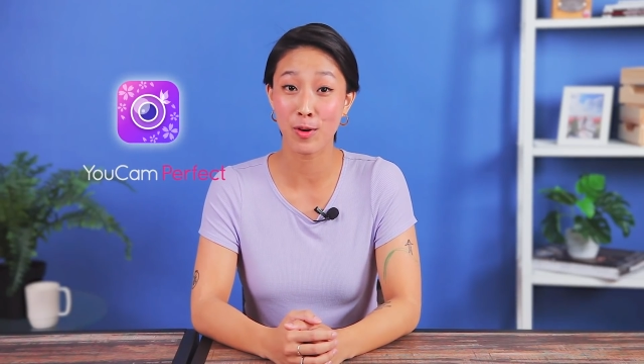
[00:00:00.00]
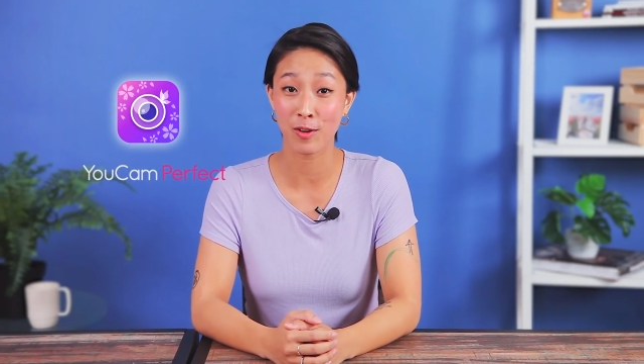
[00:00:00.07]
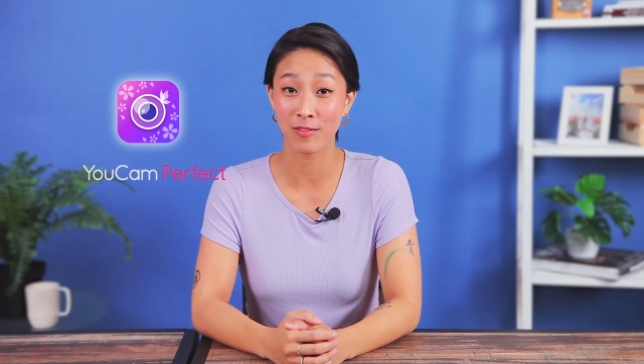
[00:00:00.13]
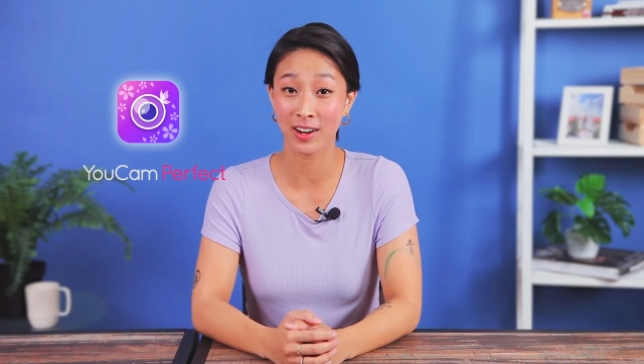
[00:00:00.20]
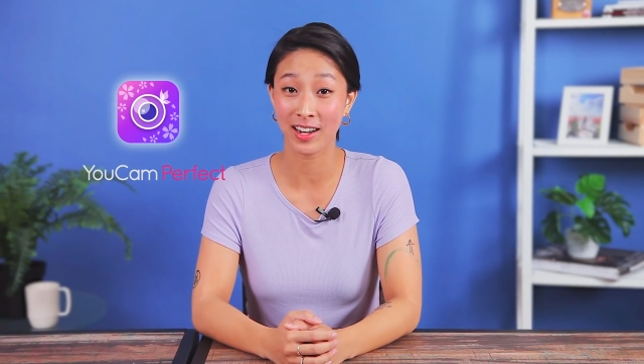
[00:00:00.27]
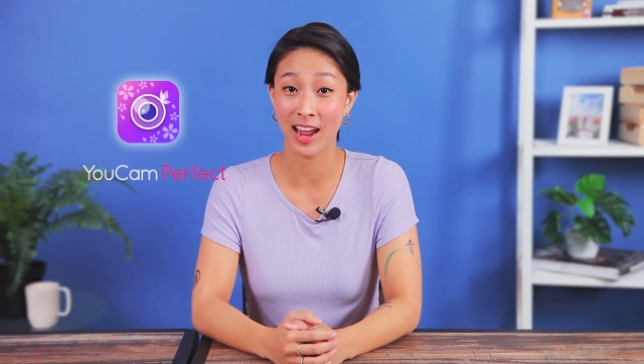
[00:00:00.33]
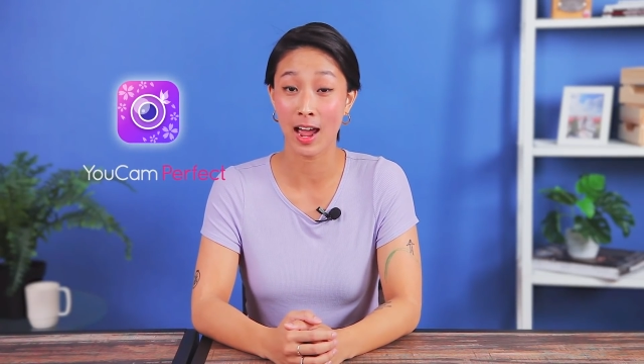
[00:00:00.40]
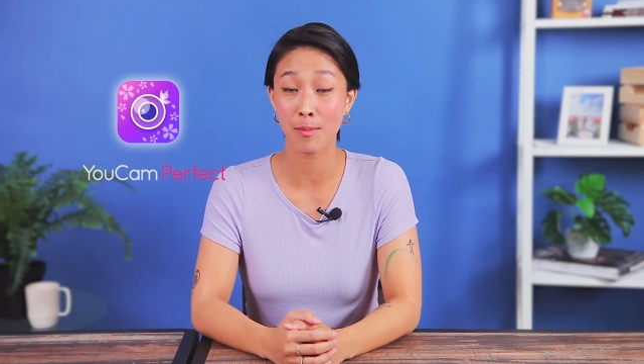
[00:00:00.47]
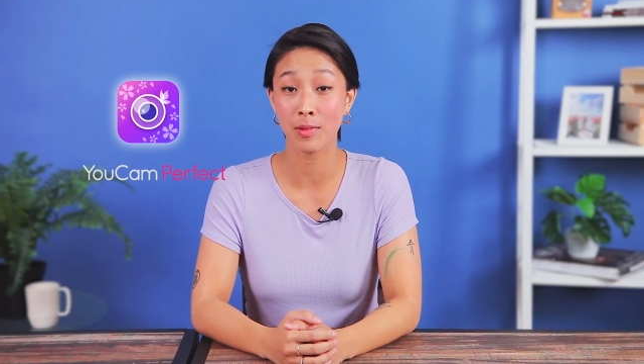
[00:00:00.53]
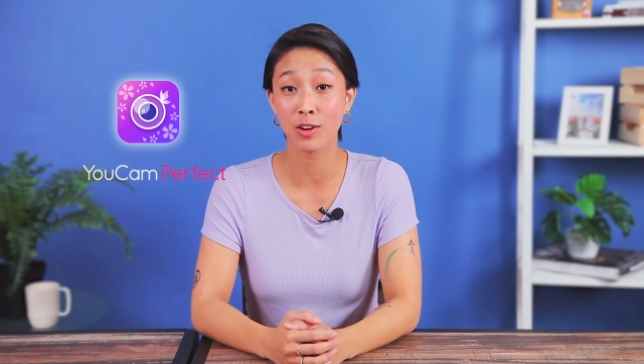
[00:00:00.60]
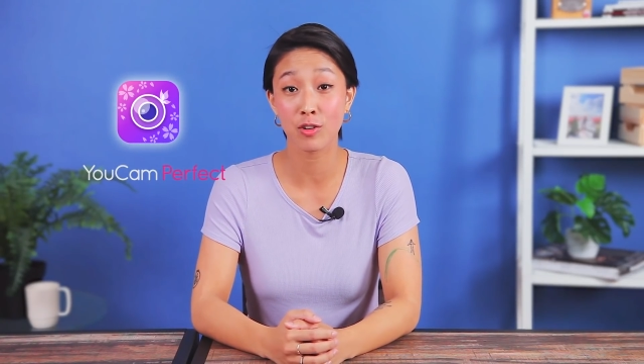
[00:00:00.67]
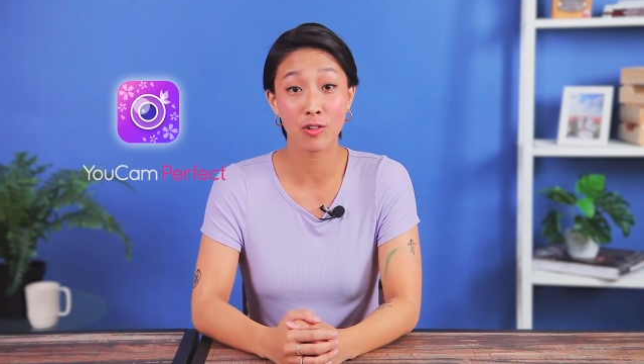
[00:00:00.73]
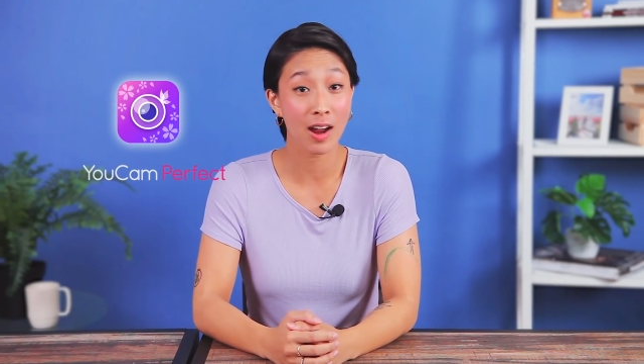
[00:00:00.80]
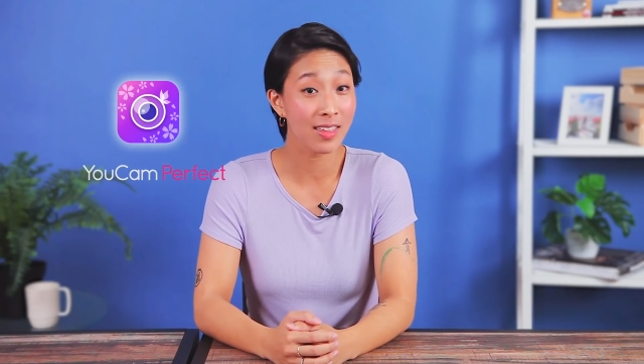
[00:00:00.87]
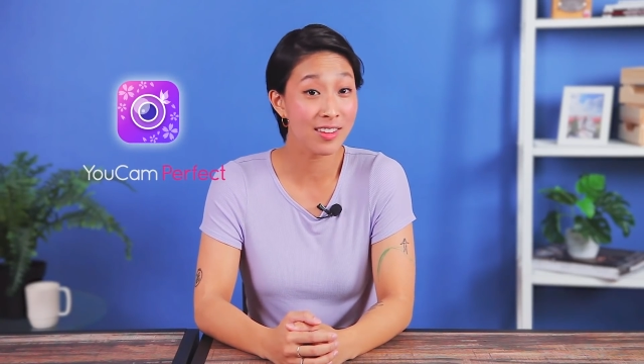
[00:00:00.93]
Perfect app
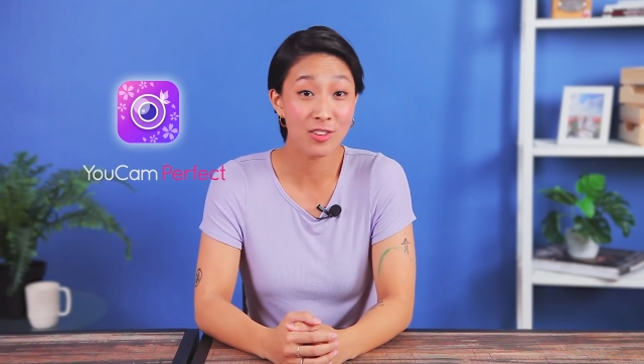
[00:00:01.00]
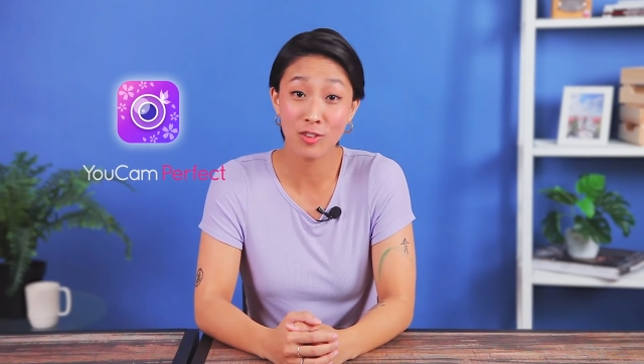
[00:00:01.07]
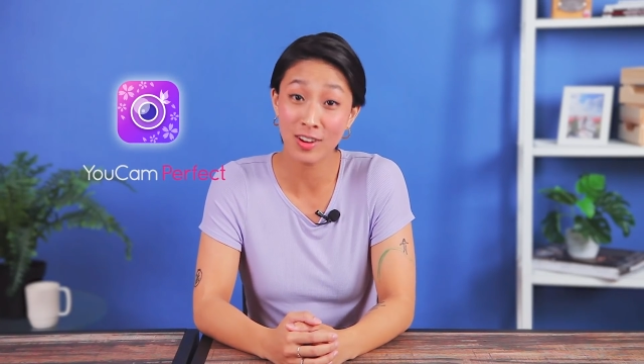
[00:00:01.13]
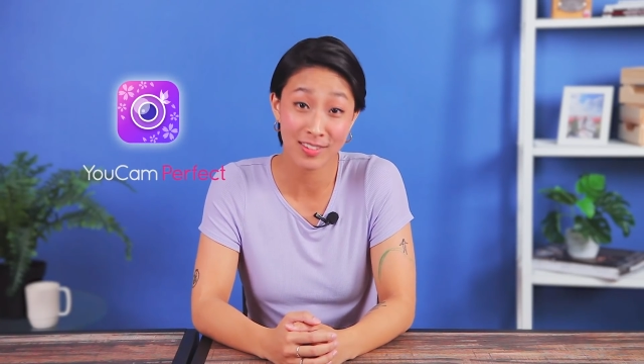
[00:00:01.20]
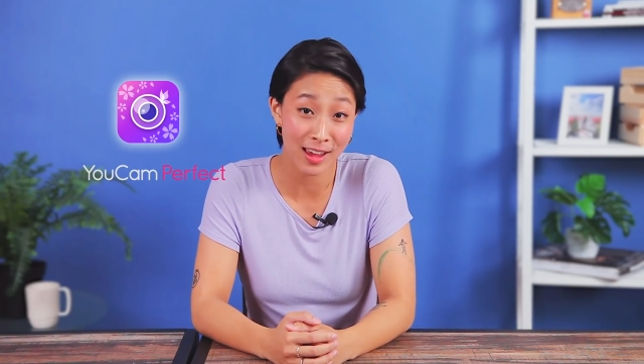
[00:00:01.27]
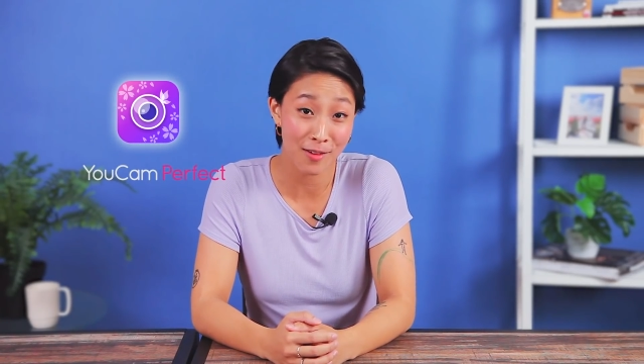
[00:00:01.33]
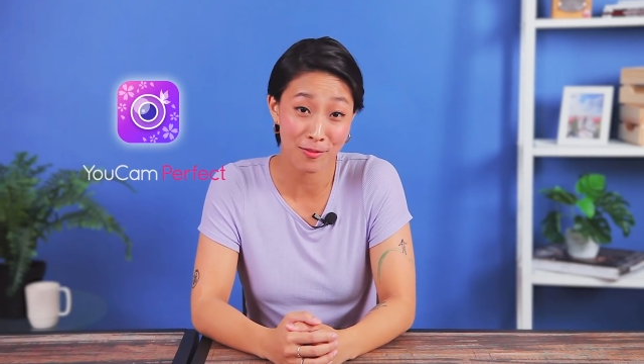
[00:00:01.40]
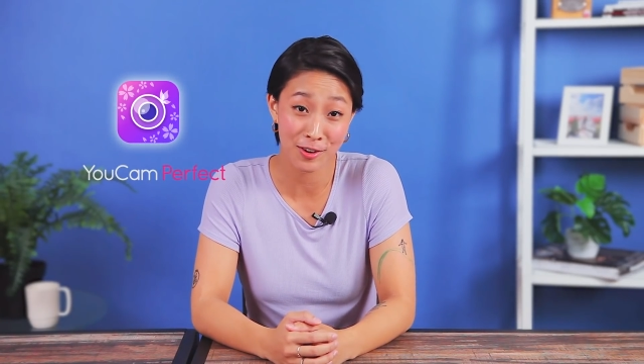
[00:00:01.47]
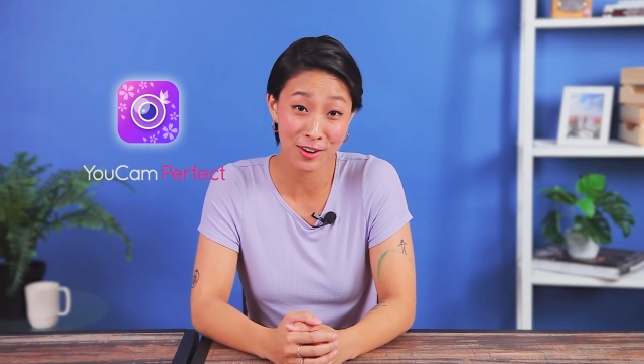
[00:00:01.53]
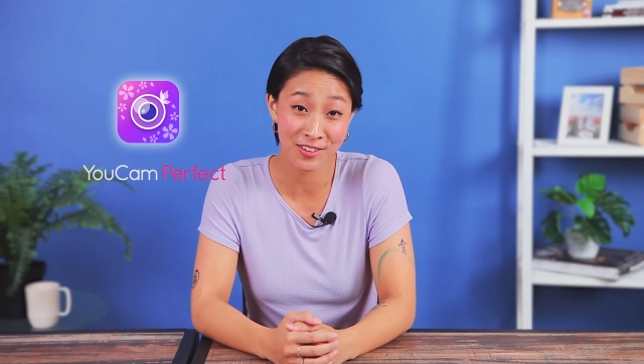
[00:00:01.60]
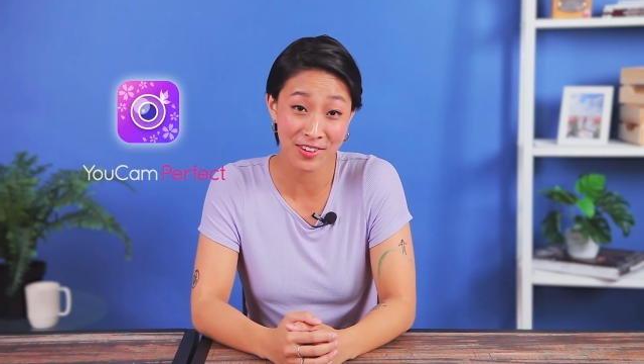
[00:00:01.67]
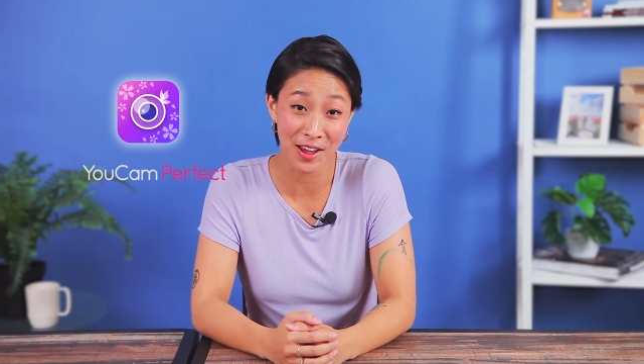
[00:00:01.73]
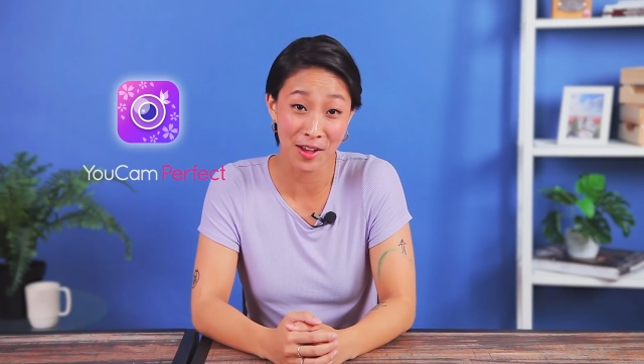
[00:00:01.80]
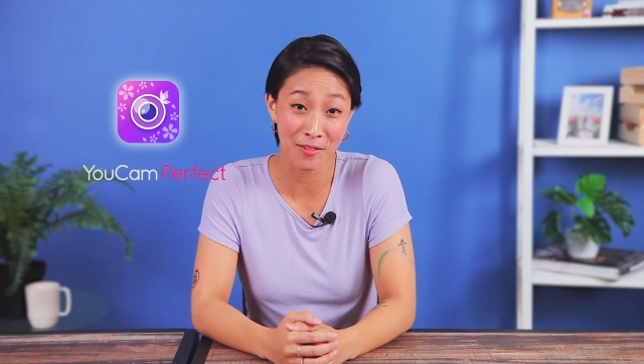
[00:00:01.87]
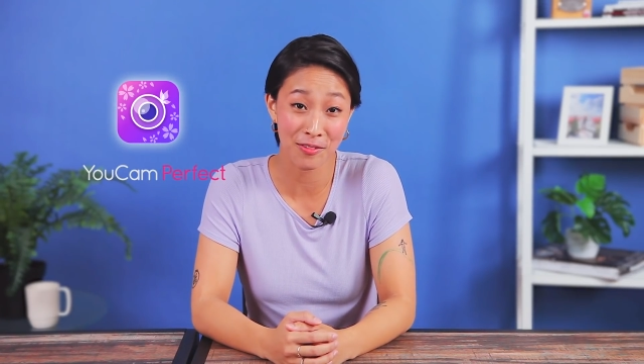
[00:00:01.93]
and try these tricks out for
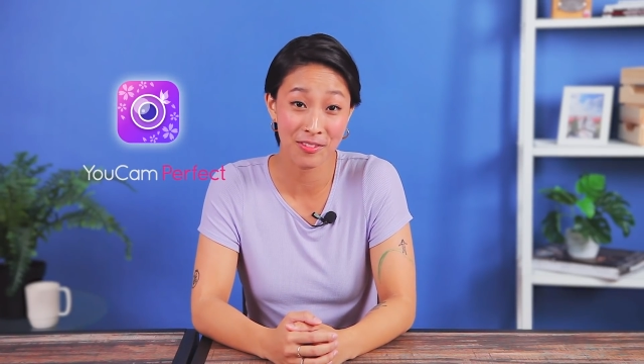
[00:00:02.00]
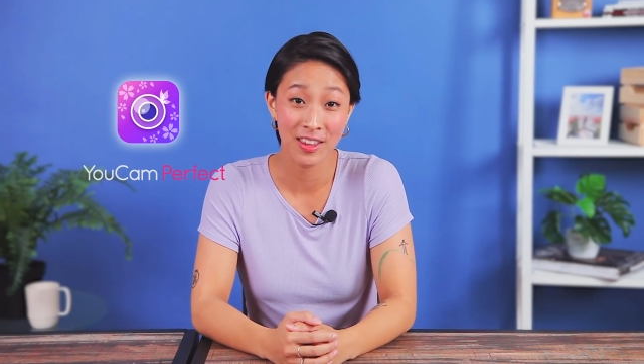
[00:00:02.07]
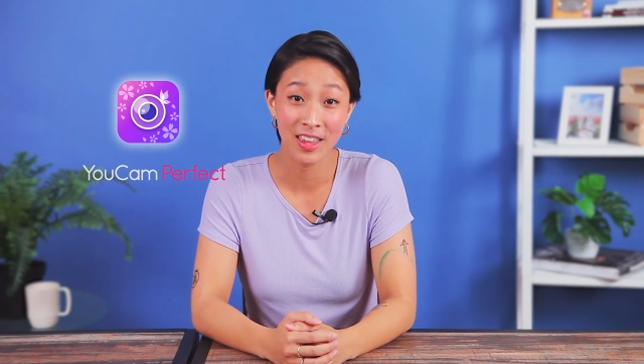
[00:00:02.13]
yourself.